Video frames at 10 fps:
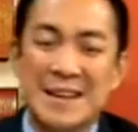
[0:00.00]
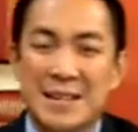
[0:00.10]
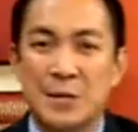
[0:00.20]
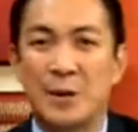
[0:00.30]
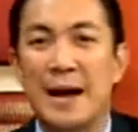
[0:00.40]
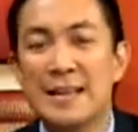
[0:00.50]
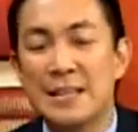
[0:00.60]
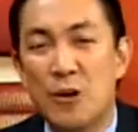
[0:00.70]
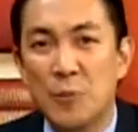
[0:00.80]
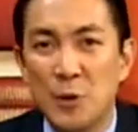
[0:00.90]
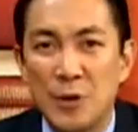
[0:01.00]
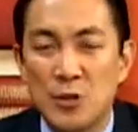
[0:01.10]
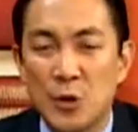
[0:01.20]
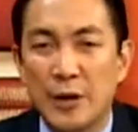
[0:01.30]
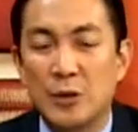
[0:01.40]
So guys, I hope you
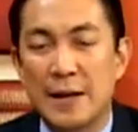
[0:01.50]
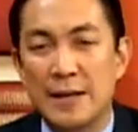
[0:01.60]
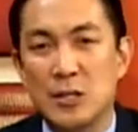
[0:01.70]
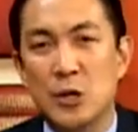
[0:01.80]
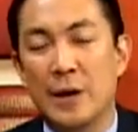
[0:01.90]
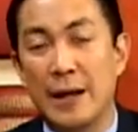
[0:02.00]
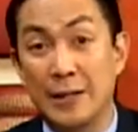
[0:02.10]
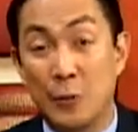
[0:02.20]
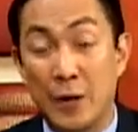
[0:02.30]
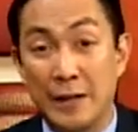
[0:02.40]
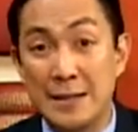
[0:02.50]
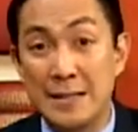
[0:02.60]
enjoyed tonight's show on health and wellness,